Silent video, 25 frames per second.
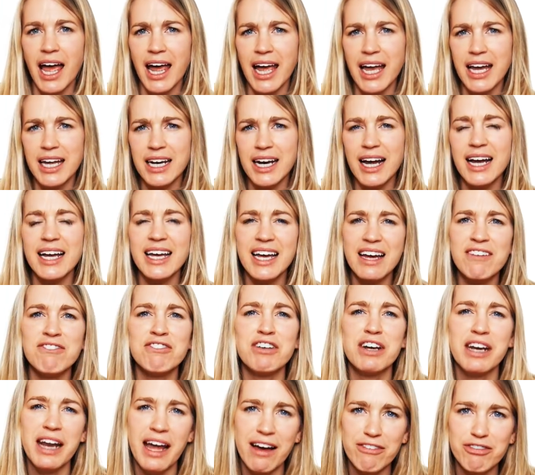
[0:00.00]
And I
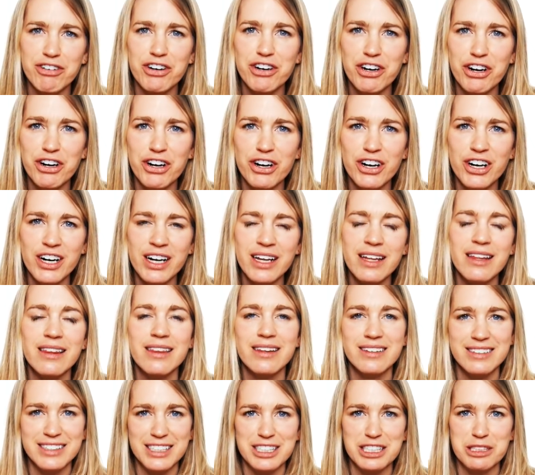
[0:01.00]
have never heard
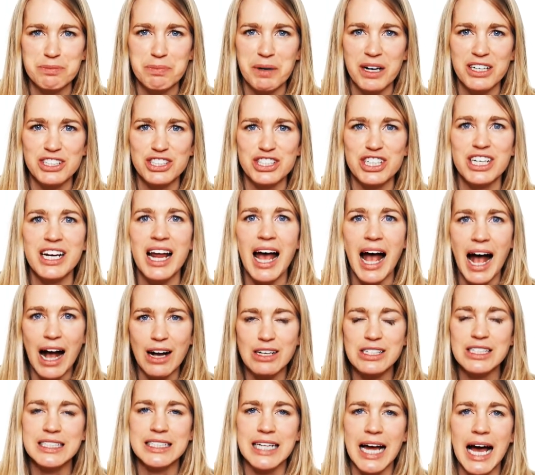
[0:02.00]
this expression
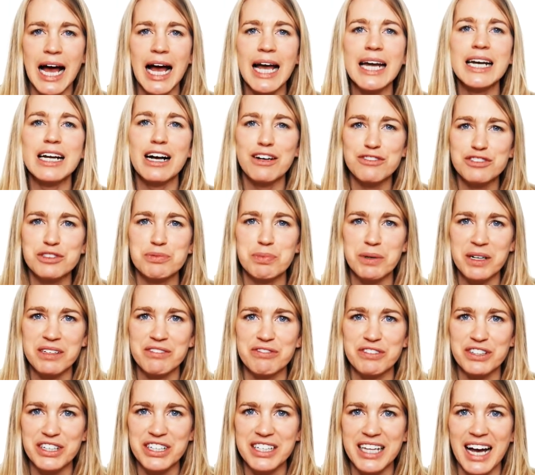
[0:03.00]
outside of
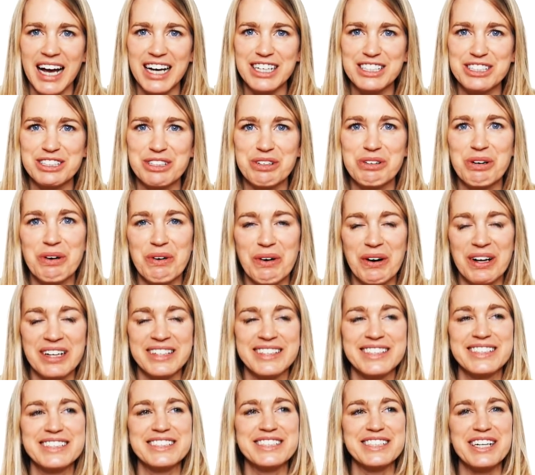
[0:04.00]
Springfield High School.
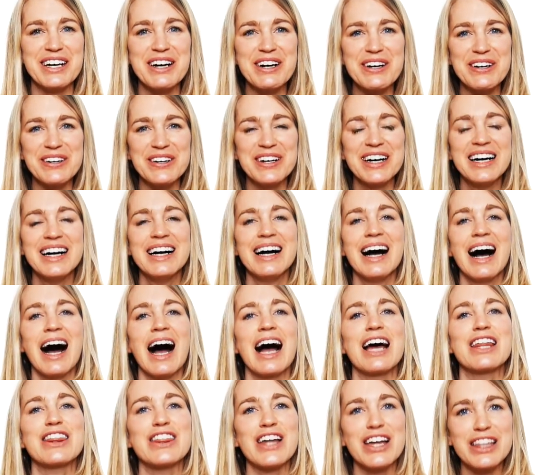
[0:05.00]
So
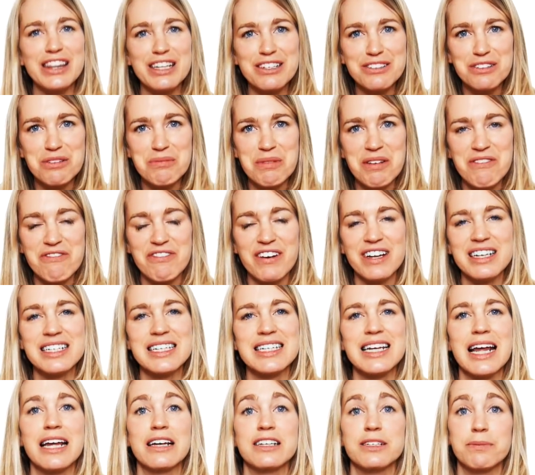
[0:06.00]
I thought this would be fun
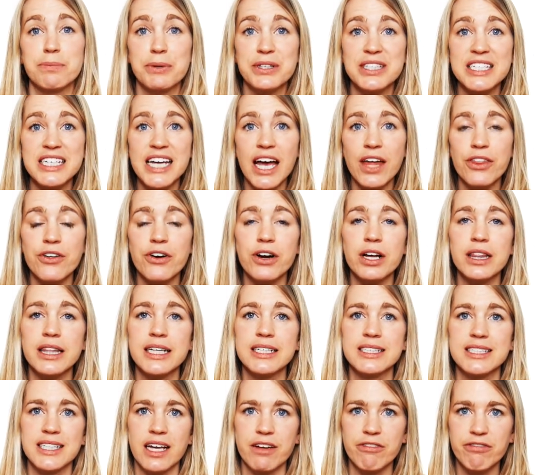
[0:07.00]
today to put together a
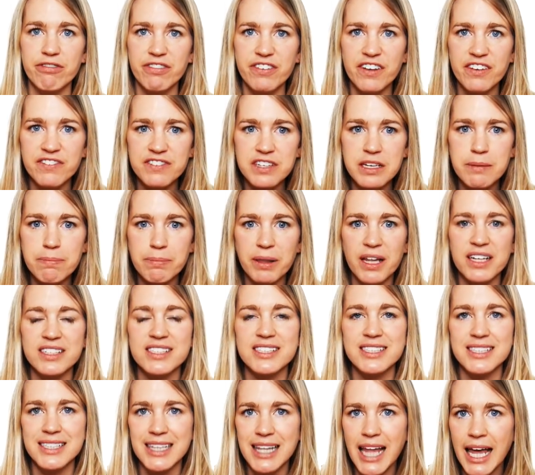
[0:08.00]
list of 50
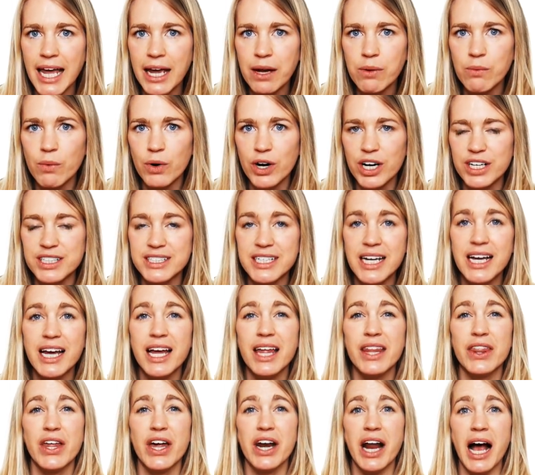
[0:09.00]
plus slang words
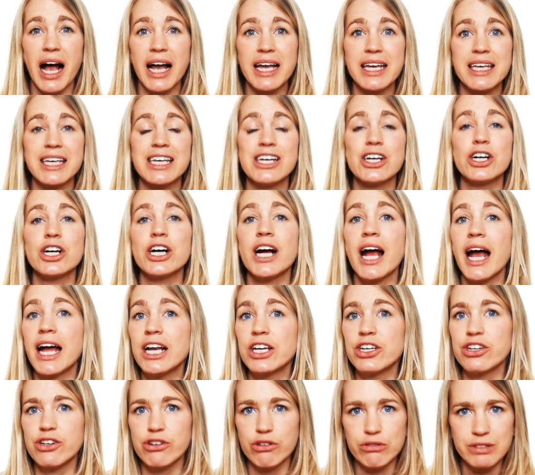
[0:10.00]
that I hear
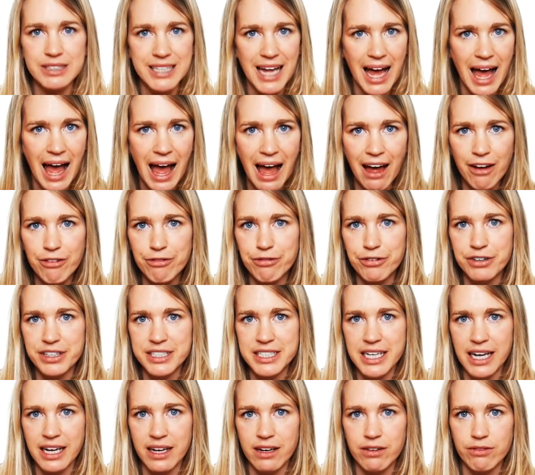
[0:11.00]
and use
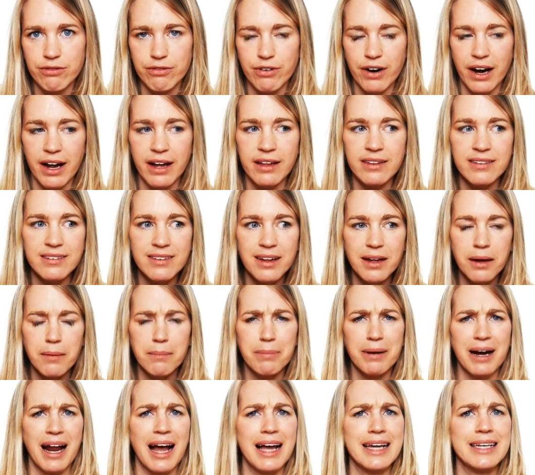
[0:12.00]
every day in France,
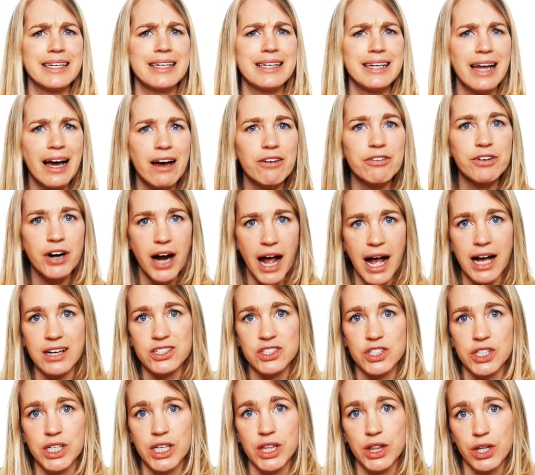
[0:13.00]
but I never
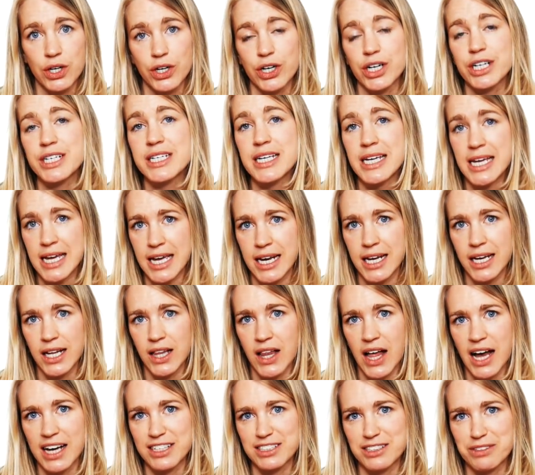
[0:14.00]
actually learned in a
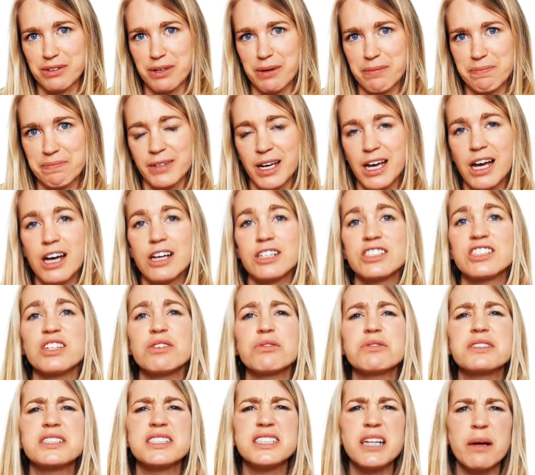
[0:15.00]
classroom.
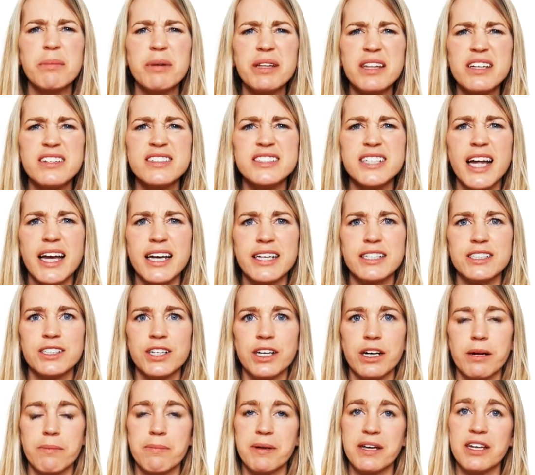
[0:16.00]
So some of the slang is
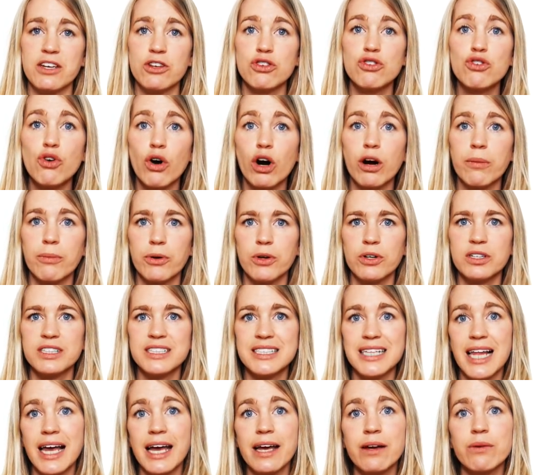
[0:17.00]
gonna be normal
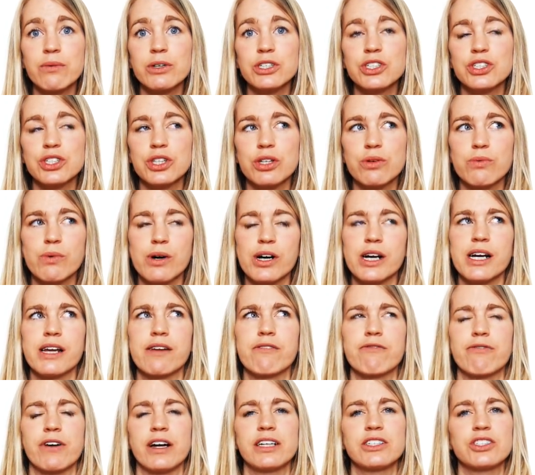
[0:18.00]
slang, which the word
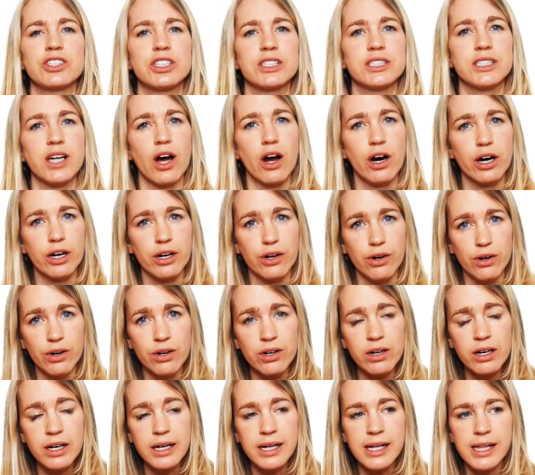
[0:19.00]
in French is
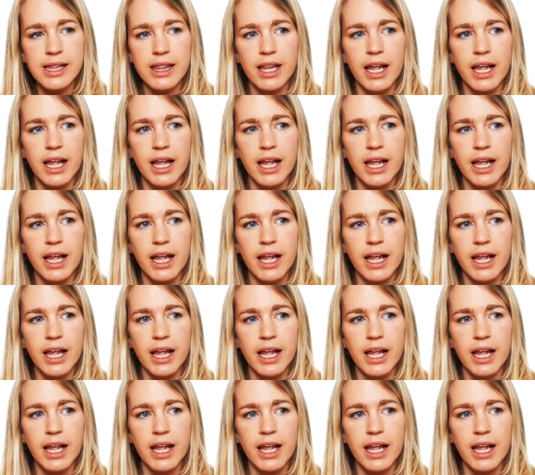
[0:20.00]
argot.